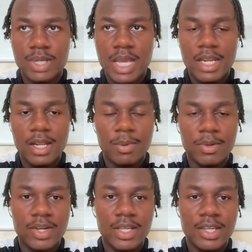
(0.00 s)
ended up
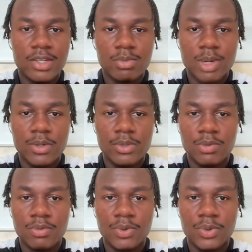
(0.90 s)
in relegation battles,
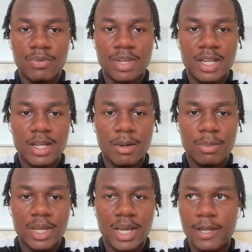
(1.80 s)
or have ended up
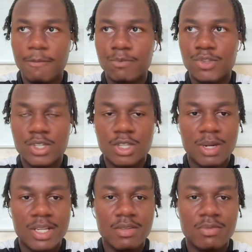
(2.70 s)
like just
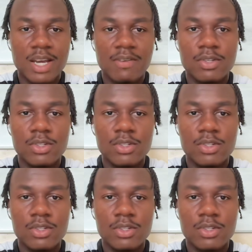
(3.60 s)
about surviving.